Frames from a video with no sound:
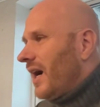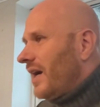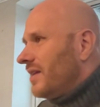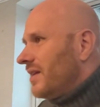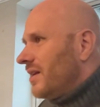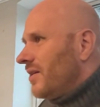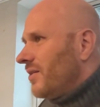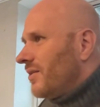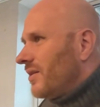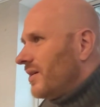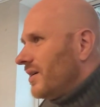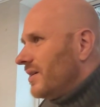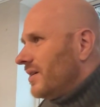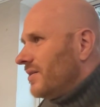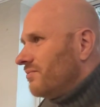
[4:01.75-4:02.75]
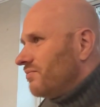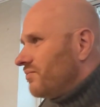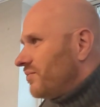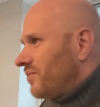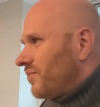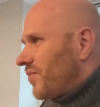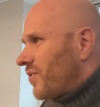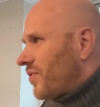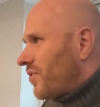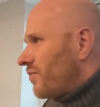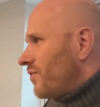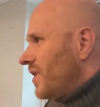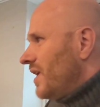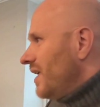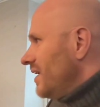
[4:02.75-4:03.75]
And then
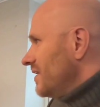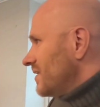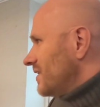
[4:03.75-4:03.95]
3,